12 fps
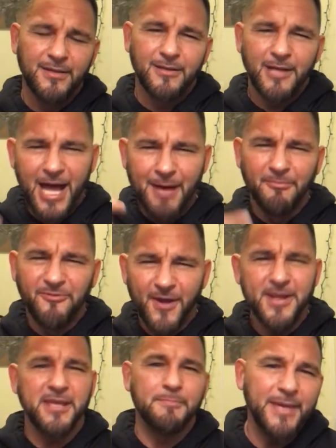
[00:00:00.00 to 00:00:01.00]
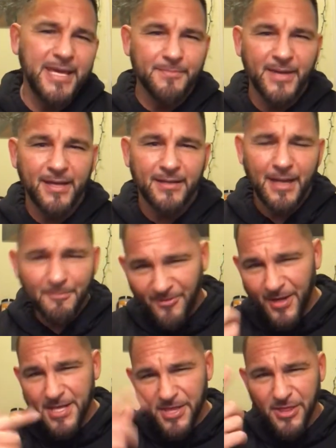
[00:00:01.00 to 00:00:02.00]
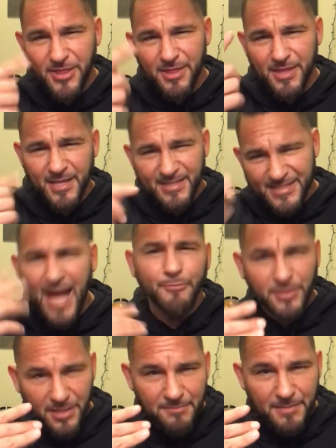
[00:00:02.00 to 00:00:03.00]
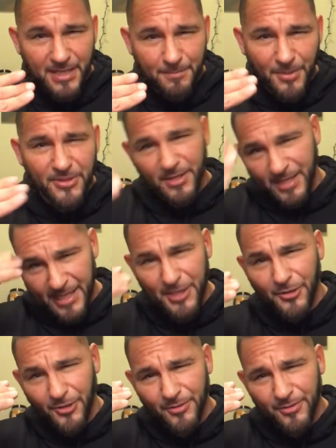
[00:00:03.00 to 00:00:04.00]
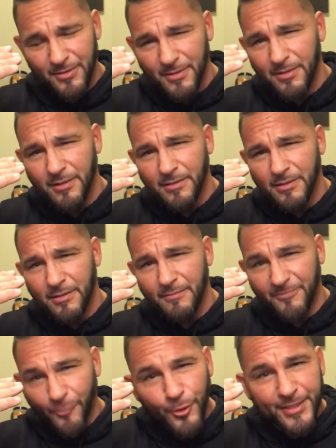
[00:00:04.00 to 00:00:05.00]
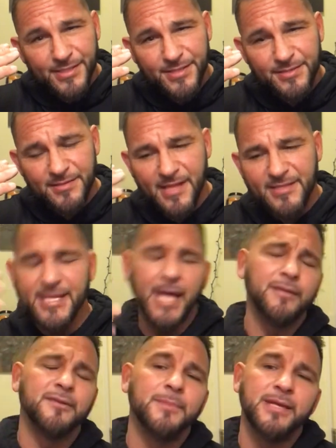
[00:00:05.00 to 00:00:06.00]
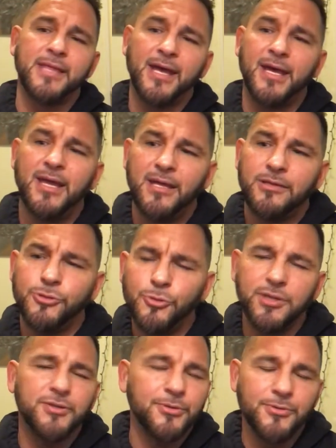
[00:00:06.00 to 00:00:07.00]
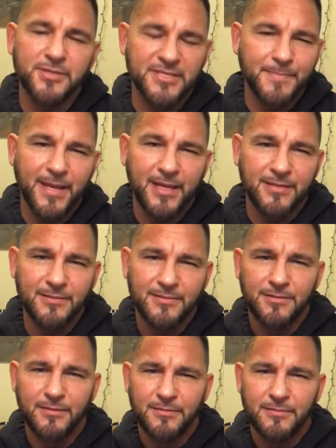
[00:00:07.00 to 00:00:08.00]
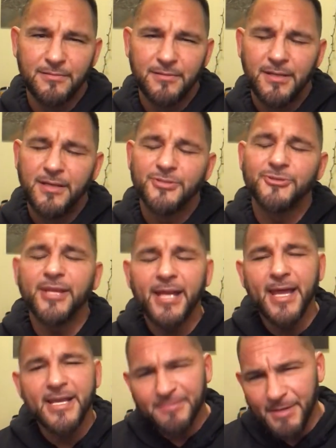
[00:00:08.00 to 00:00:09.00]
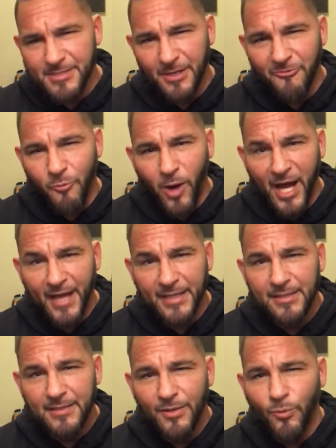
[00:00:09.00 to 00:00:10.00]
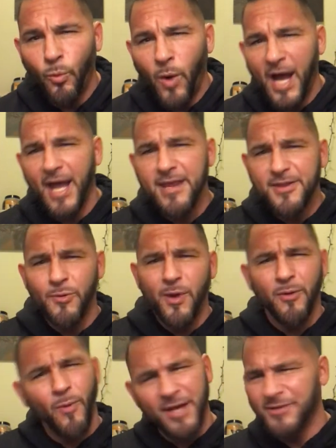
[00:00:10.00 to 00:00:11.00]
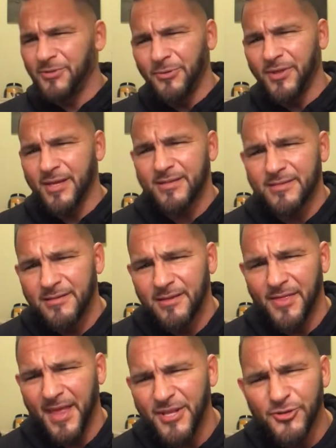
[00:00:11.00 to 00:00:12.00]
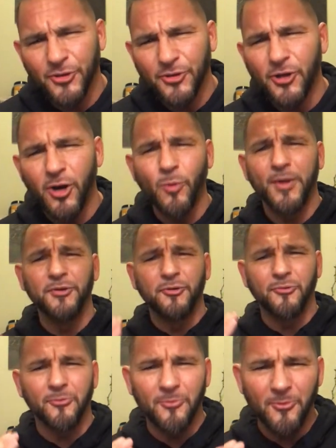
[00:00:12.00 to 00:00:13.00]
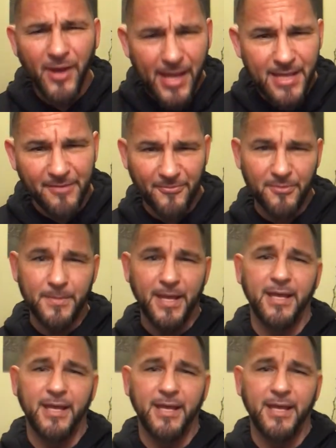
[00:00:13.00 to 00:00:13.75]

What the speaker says: I'm fighting me, man. I'm fighting. It's not really me, but the inner voice that's telling me that you can do this, man. So then I asked myself, why? Why do I want to do this? Things are going great for me.